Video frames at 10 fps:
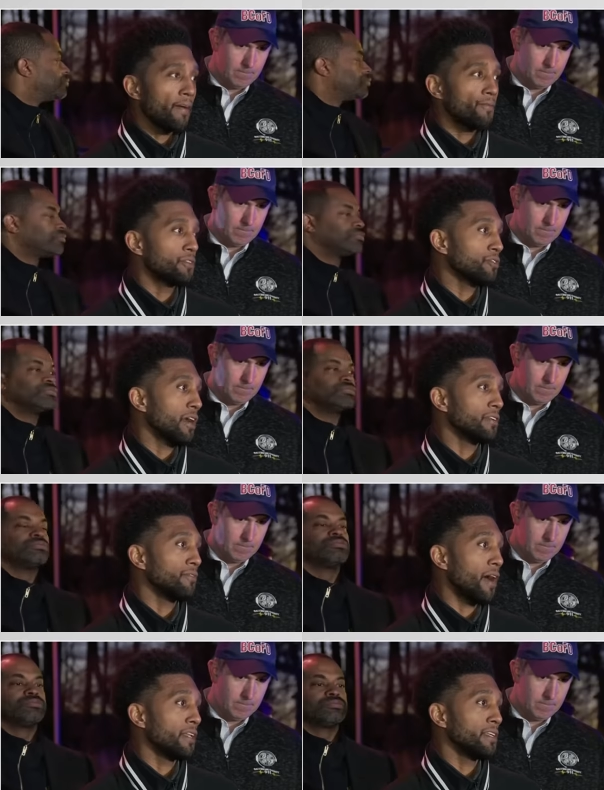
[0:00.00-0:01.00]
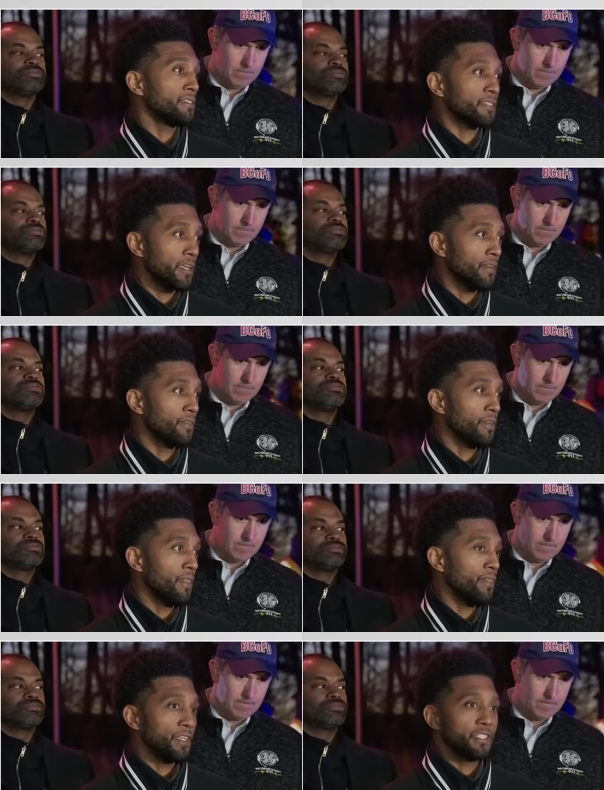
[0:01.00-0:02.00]
Speaker 1: to try to find and save.
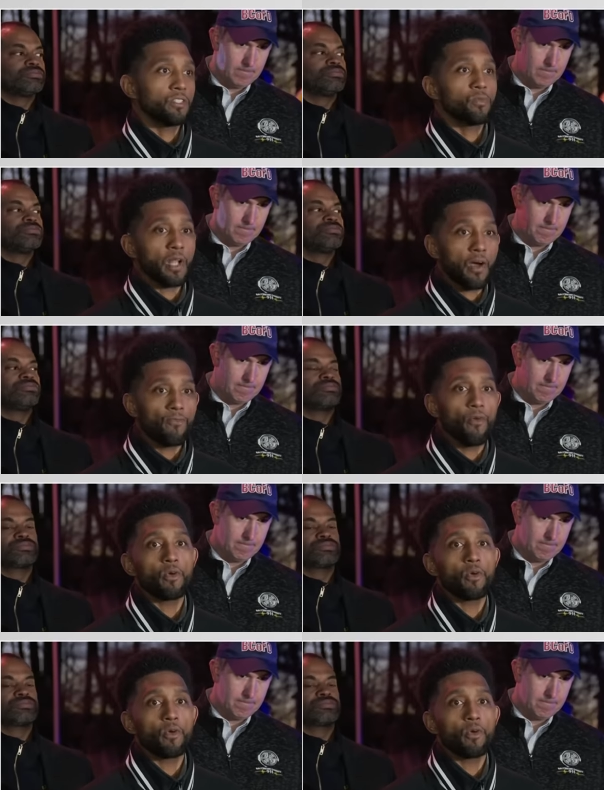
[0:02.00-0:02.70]
This is what our focus